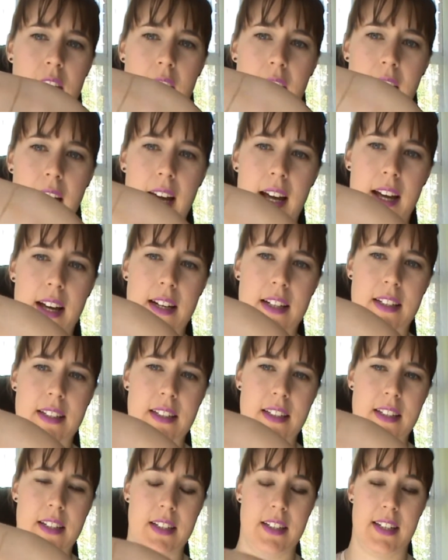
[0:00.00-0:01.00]

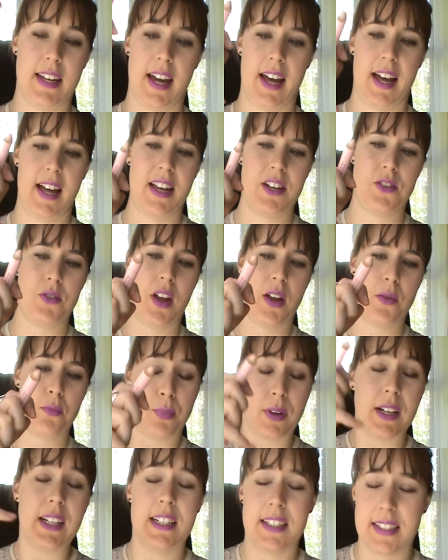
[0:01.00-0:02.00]
And yeah, it
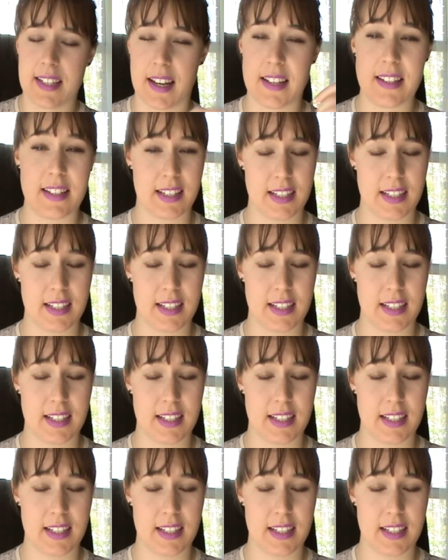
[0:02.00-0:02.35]
really does